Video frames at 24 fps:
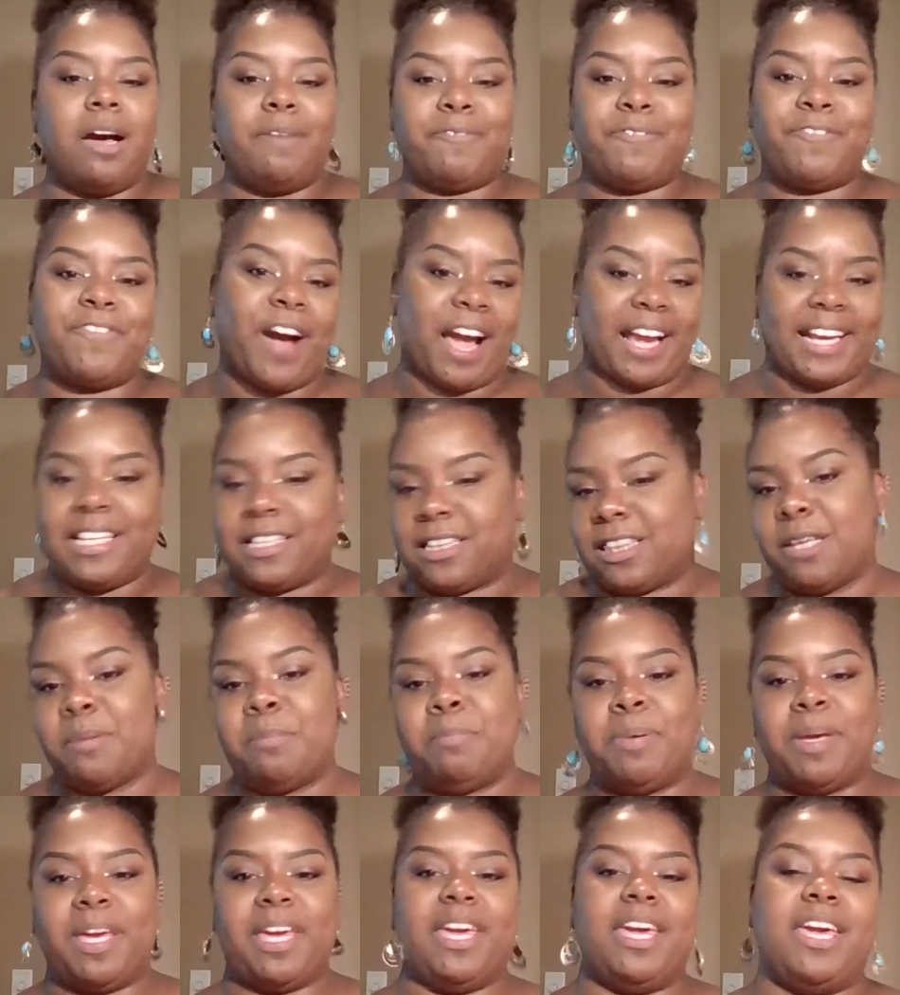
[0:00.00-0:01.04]
fight, the
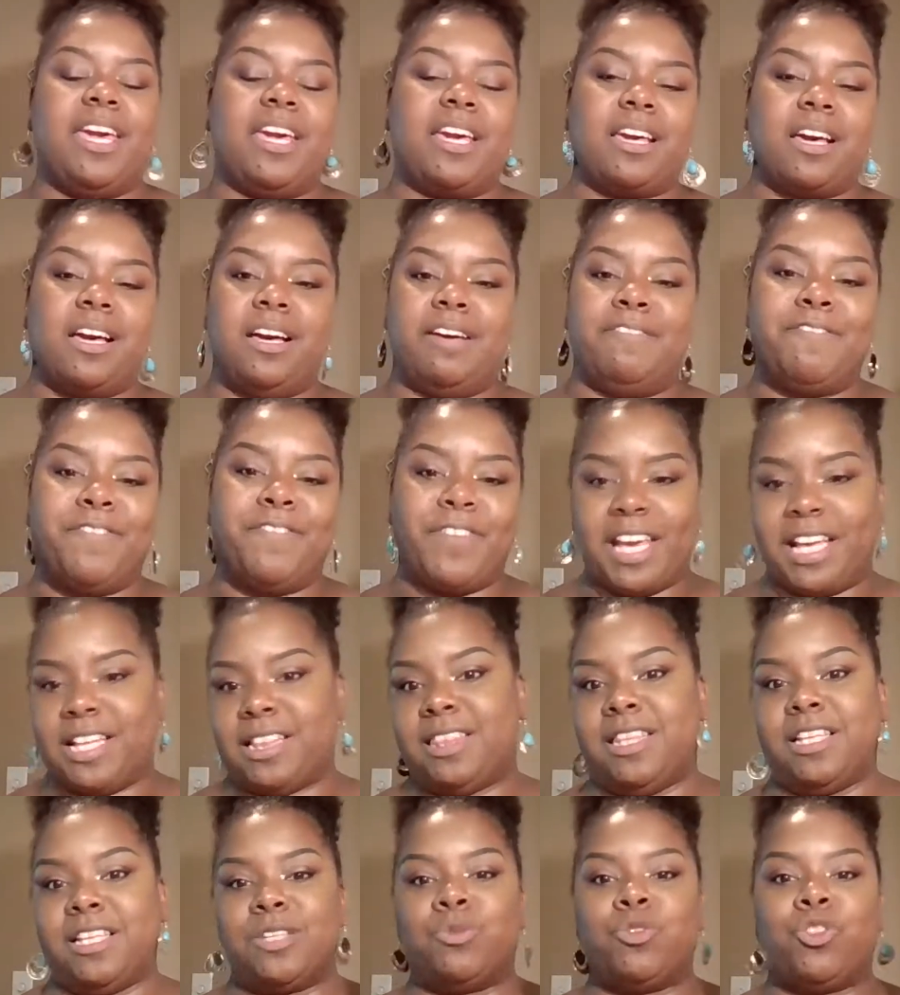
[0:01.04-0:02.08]
big event,
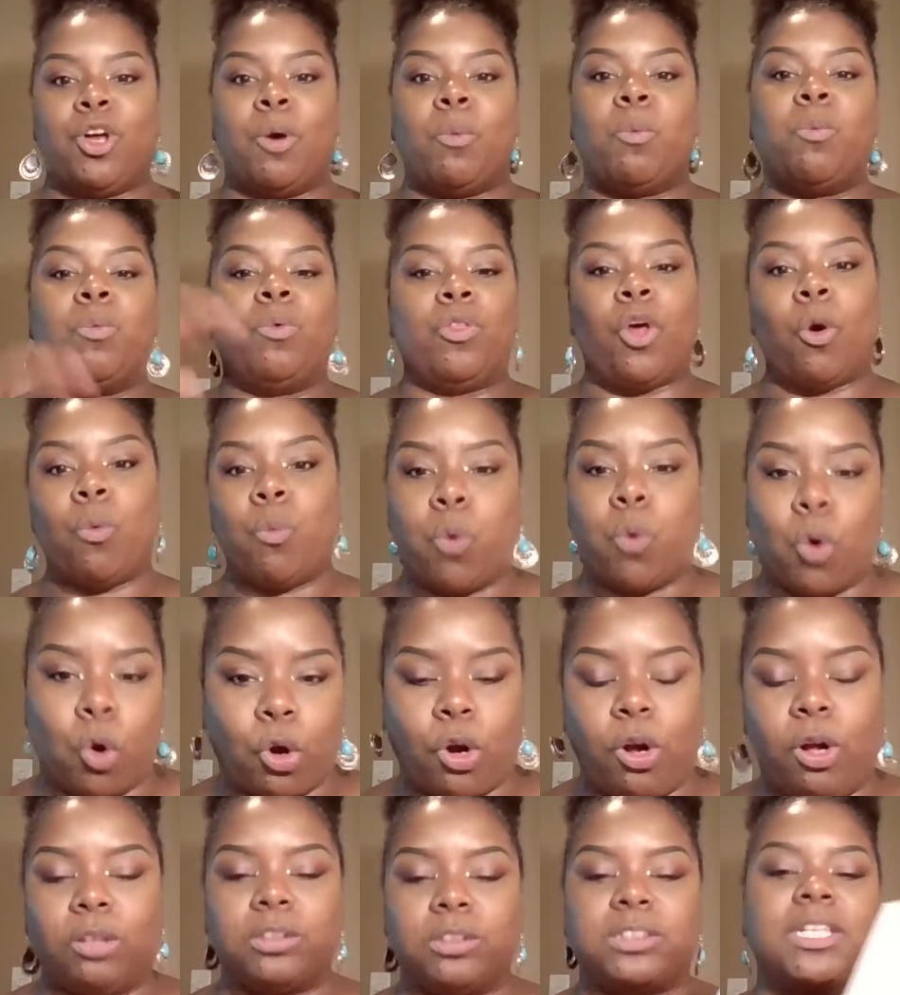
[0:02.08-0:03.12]
the
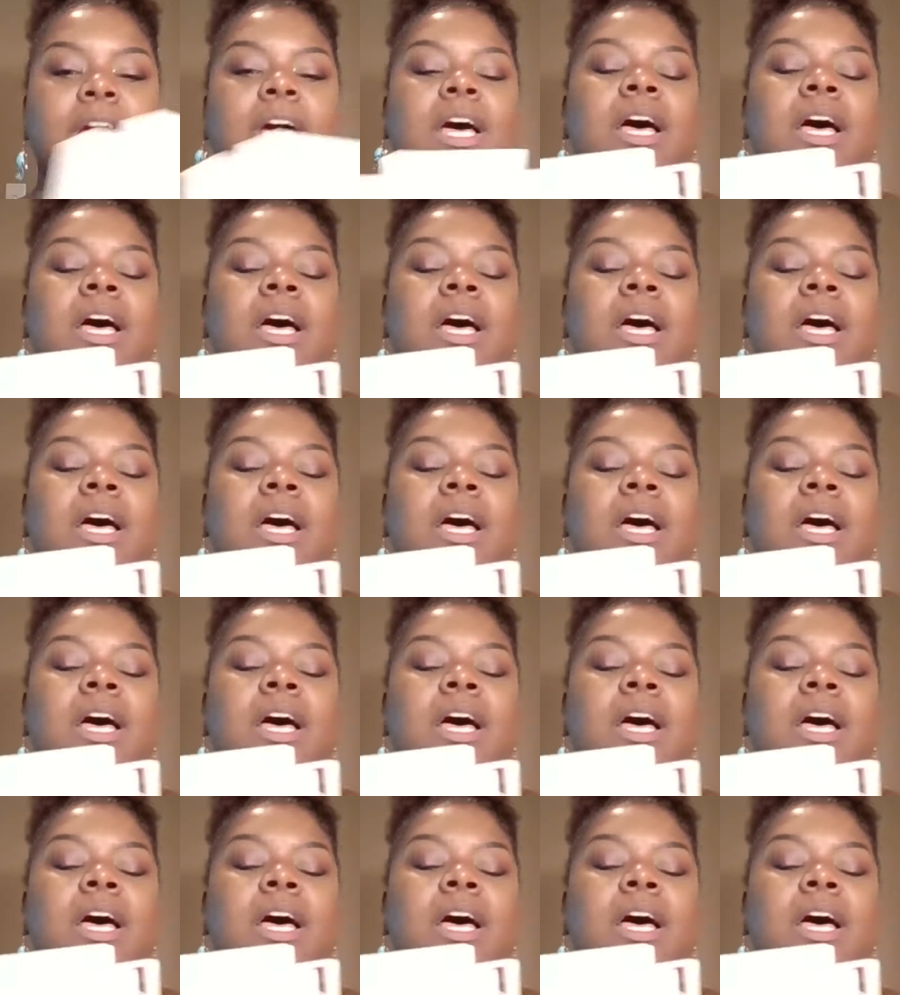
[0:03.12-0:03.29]
world.